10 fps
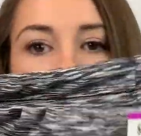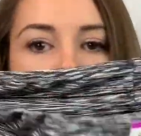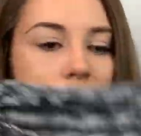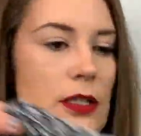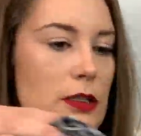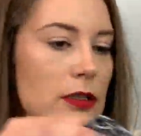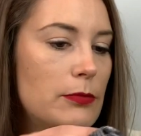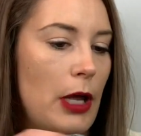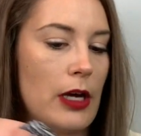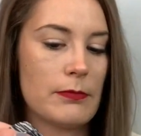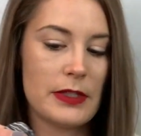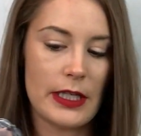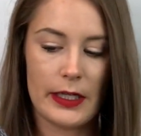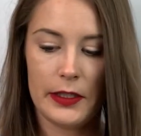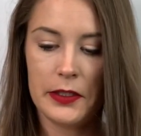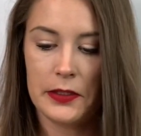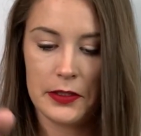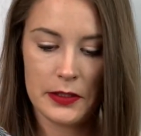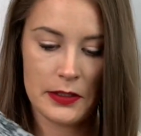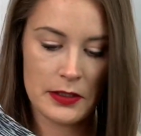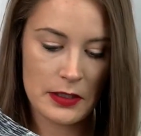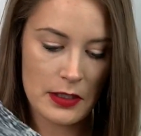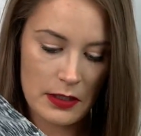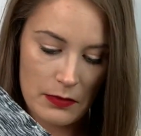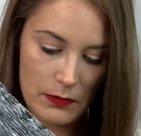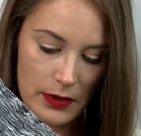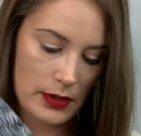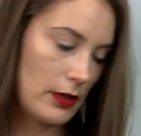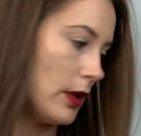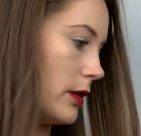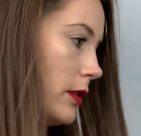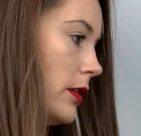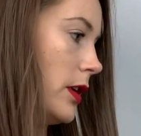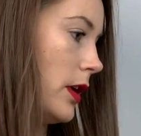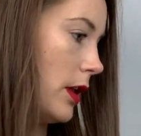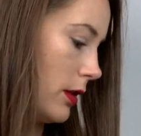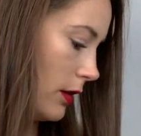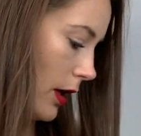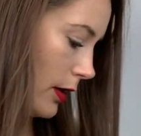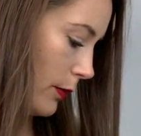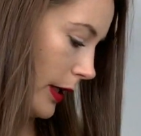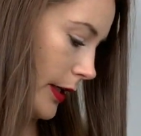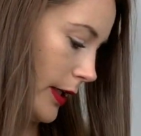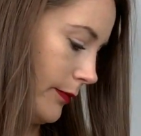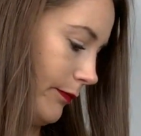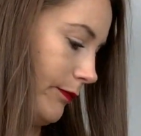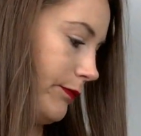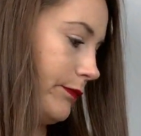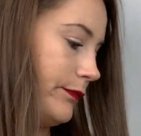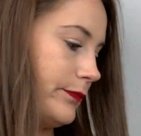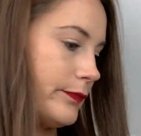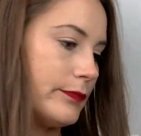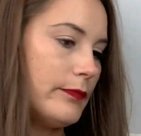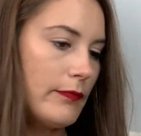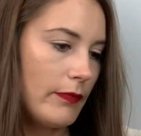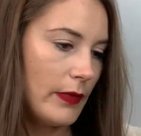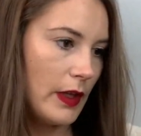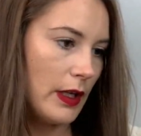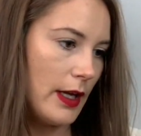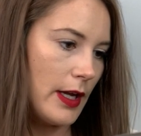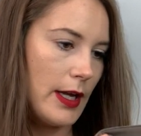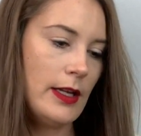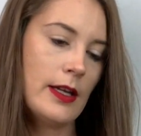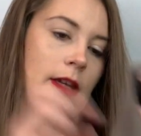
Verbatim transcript: Just little bottoms there with underwear in it. Okay,